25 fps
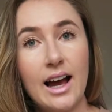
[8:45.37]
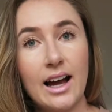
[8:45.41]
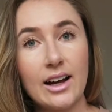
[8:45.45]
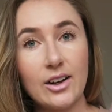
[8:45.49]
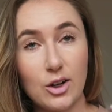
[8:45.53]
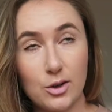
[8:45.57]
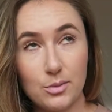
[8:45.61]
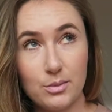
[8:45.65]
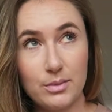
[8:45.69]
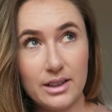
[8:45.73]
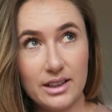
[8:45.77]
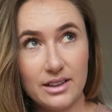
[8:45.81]
I
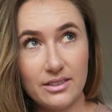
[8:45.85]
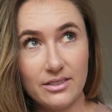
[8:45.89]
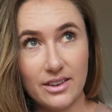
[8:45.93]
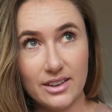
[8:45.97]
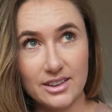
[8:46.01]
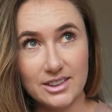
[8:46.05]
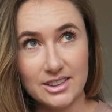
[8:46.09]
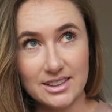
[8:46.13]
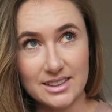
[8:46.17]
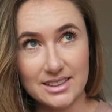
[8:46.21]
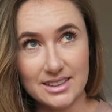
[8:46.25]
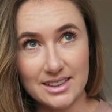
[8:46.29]
can't believe
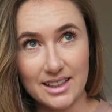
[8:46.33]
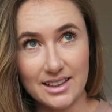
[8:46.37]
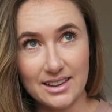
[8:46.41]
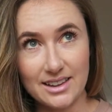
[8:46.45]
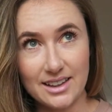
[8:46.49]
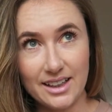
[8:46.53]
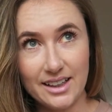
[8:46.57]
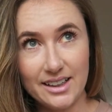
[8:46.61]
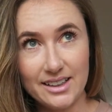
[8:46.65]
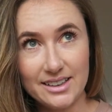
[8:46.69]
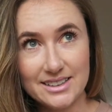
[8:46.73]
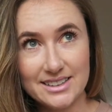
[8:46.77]
I just said
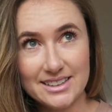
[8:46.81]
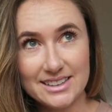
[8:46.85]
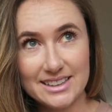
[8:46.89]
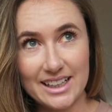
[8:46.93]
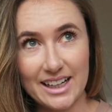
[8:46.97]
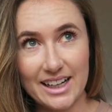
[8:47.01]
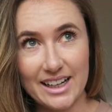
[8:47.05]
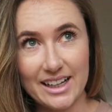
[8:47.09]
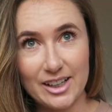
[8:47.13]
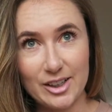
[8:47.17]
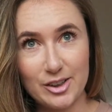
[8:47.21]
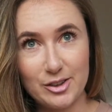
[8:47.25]
that,
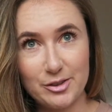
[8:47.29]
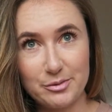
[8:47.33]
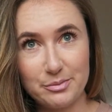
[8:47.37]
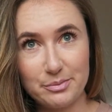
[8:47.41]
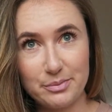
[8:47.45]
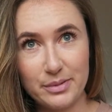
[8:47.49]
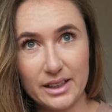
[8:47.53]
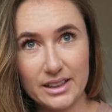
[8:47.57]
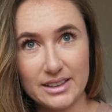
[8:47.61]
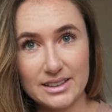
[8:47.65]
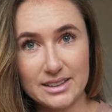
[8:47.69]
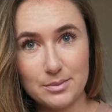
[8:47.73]

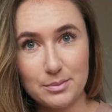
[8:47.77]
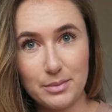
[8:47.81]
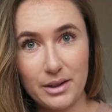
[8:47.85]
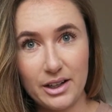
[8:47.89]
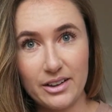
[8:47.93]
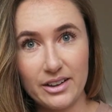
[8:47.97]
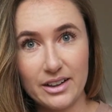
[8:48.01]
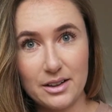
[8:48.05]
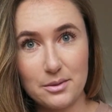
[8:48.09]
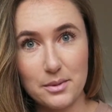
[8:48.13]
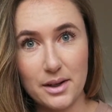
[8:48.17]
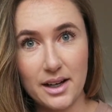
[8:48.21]
but
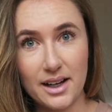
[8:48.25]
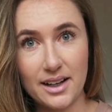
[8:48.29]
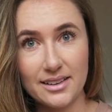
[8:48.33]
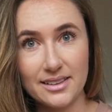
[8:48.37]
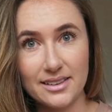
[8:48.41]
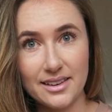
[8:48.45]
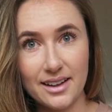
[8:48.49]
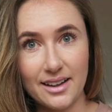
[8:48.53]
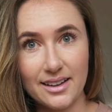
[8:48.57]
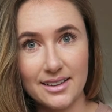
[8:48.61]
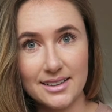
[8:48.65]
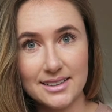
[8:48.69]
bearing in
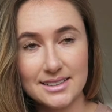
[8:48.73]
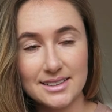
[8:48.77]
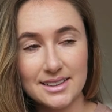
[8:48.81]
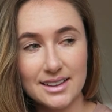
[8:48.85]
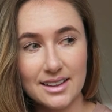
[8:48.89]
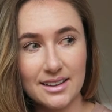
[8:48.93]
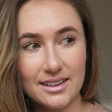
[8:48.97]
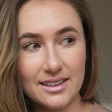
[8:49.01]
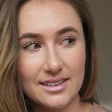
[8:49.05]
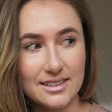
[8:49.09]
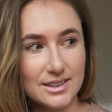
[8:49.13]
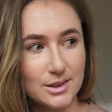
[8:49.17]
mind that
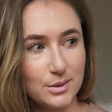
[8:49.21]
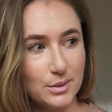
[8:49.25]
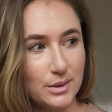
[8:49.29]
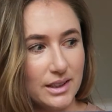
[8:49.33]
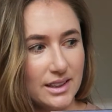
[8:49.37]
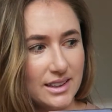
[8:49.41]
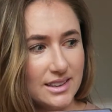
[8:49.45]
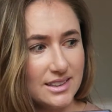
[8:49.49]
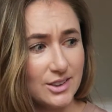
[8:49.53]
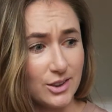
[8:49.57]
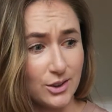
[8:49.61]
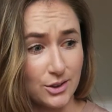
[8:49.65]
this
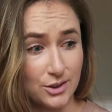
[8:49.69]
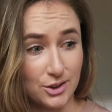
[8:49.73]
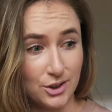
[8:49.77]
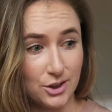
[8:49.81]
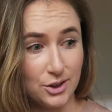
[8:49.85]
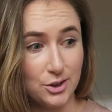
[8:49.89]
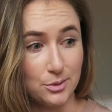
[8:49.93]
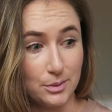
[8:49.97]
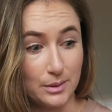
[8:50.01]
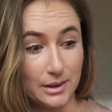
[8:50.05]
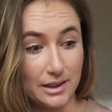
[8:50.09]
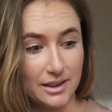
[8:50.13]
week is
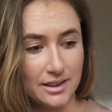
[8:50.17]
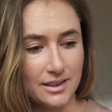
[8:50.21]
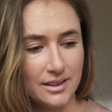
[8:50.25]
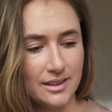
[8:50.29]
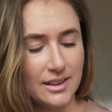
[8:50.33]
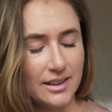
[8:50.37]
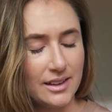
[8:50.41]
October.